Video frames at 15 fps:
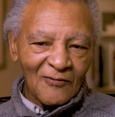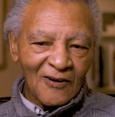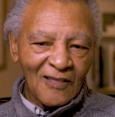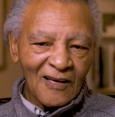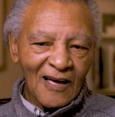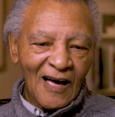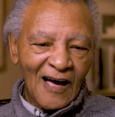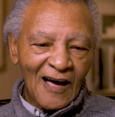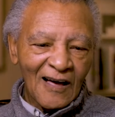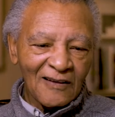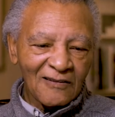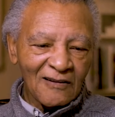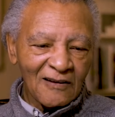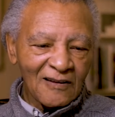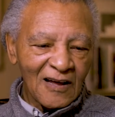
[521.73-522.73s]
One of the
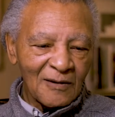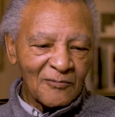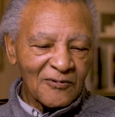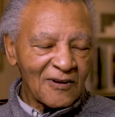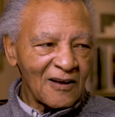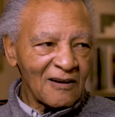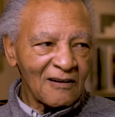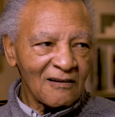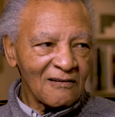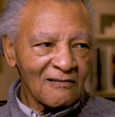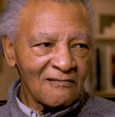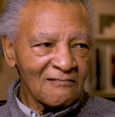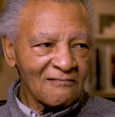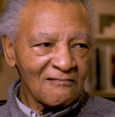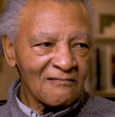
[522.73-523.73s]
guys looked at him and said,
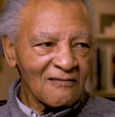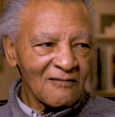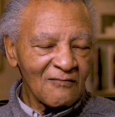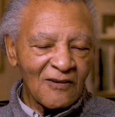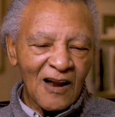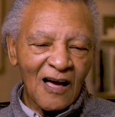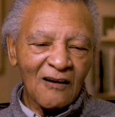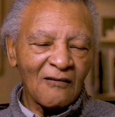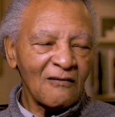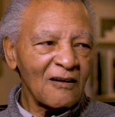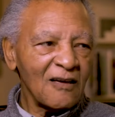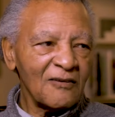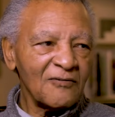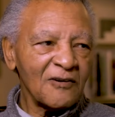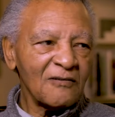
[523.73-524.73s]
we're not
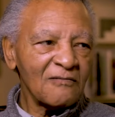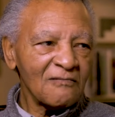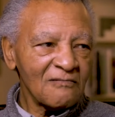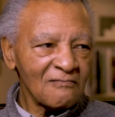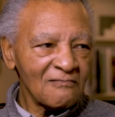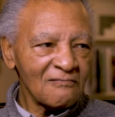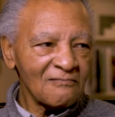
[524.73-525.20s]
going to leave you.